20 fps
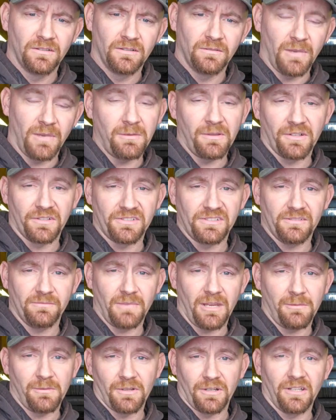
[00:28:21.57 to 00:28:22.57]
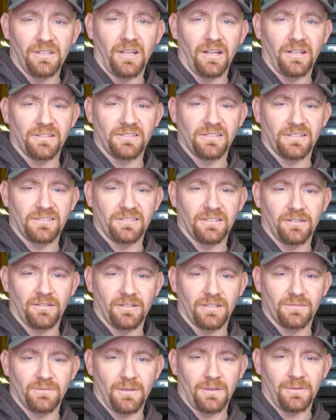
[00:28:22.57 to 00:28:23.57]
Maybe they're inline 6
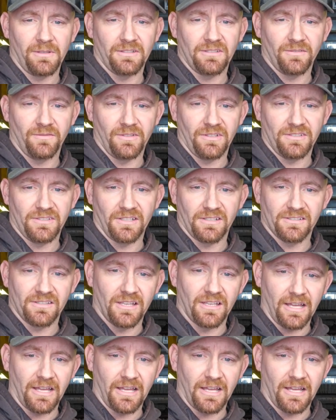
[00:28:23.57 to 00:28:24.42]
cylinders. Maybe it's a V6 thing.